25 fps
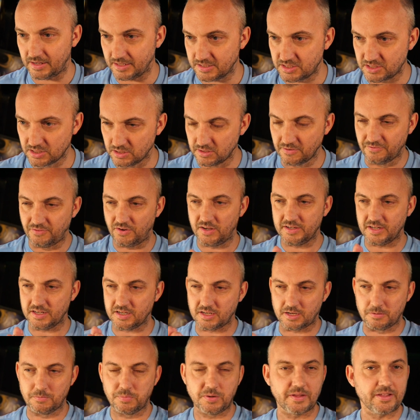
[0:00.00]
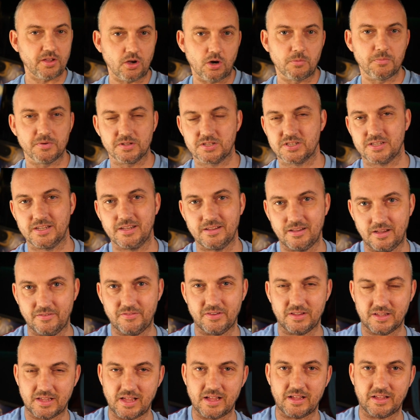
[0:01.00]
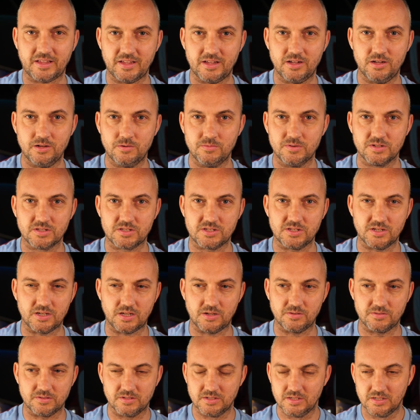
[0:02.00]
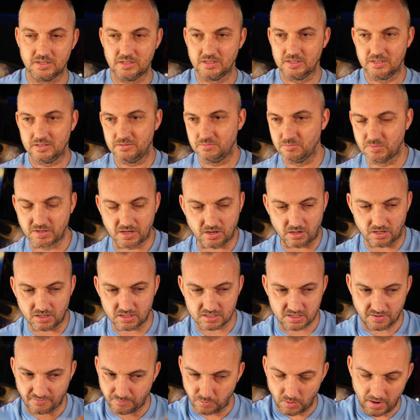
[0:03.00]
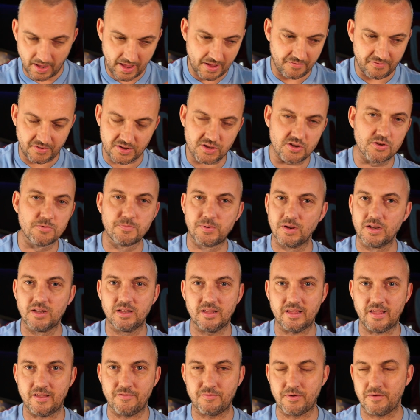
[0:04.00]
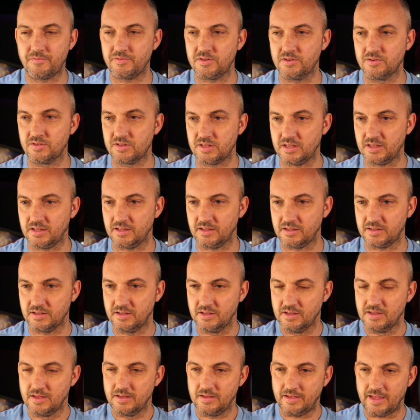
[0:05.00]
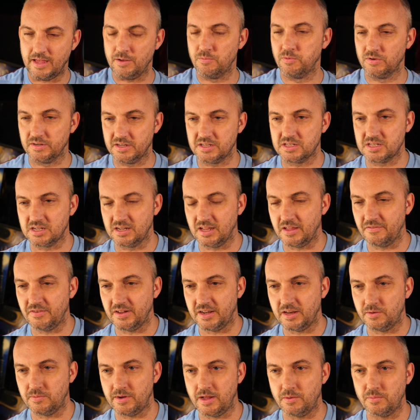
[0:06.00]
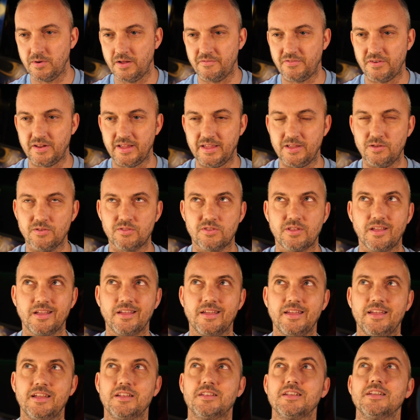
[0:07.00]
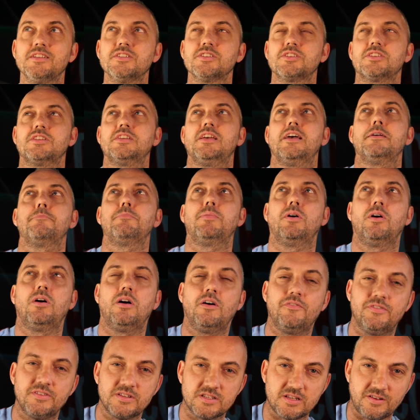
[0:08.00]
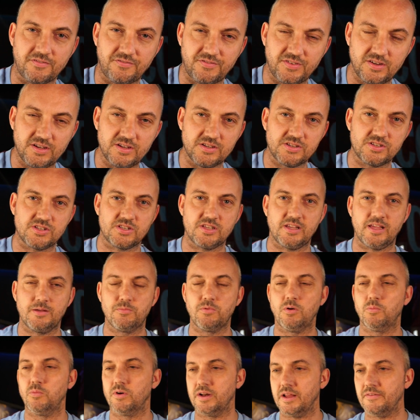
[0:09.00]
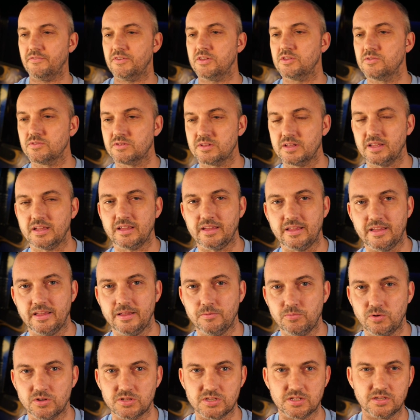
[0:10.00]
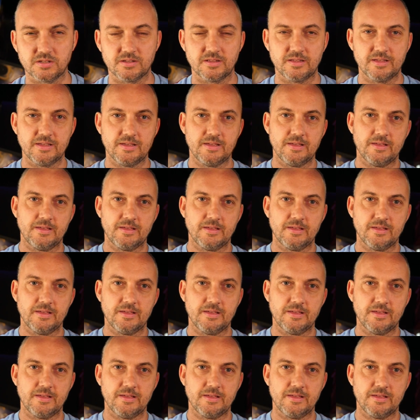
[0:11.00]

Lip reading: I do find it the complete opposite of Ngakia, who was, you know, regardless of whatever you believe, whether you think he wanted to leave anyway, whether you think he didn't see a path into the first team, whatever you think, he wasn't...